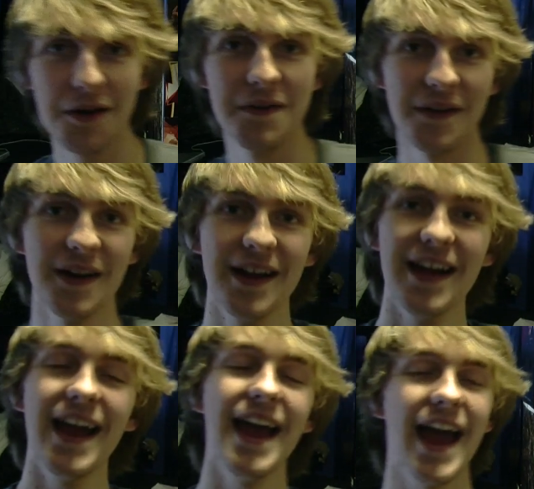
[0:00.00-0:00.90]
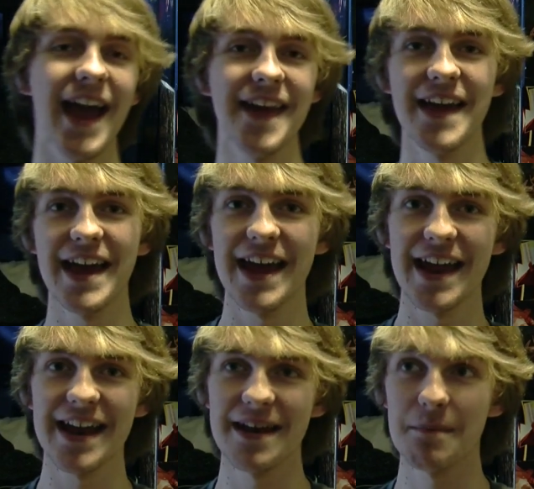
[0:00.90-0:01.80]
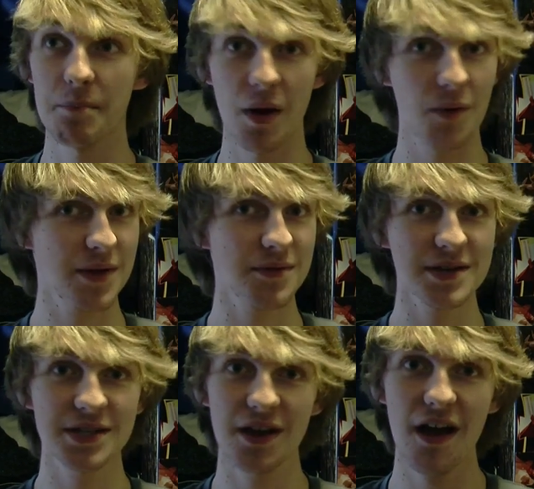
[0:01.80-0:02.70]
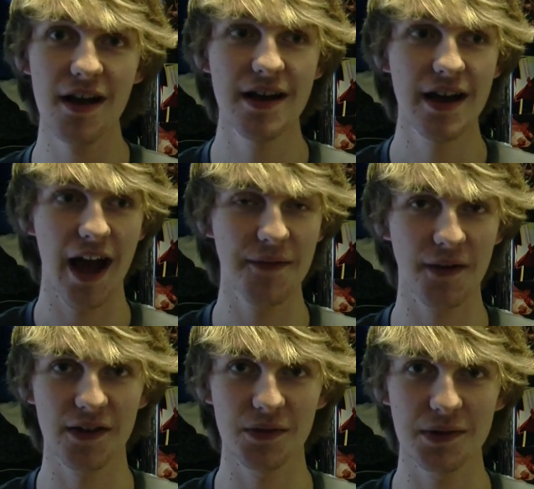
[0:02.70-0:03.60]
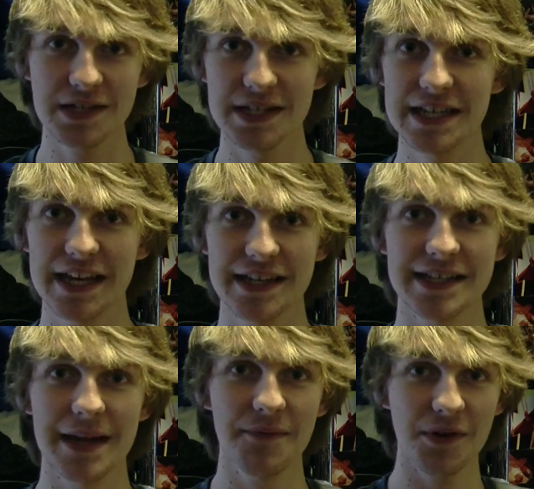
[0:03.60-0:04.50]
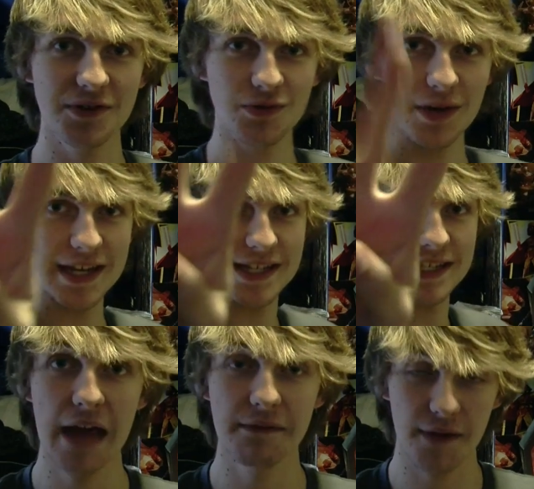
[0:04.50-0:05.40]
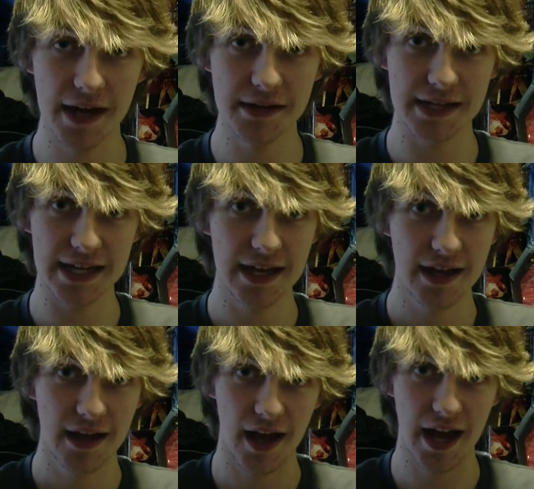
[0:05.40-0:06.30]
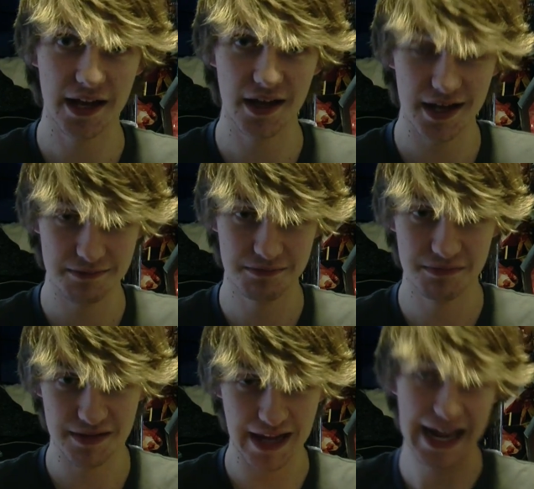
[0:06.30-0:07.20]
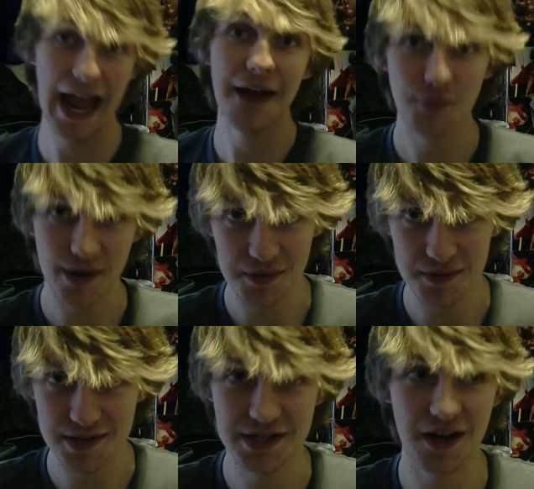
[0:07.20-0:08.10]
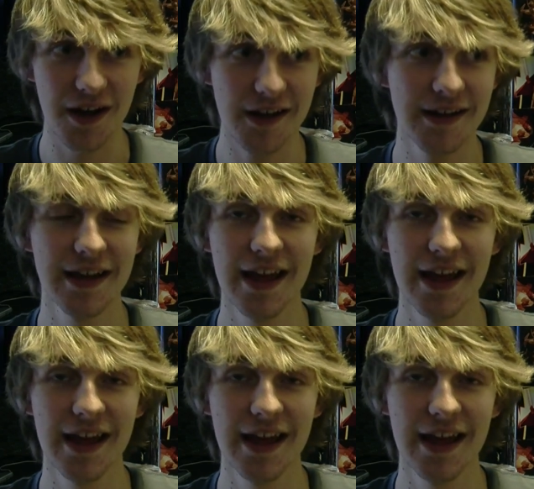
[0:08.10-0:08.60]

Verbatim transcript: over. And then partway through the song, I forgot the words and sang the same verse twice. And finally, I got like halfway through the song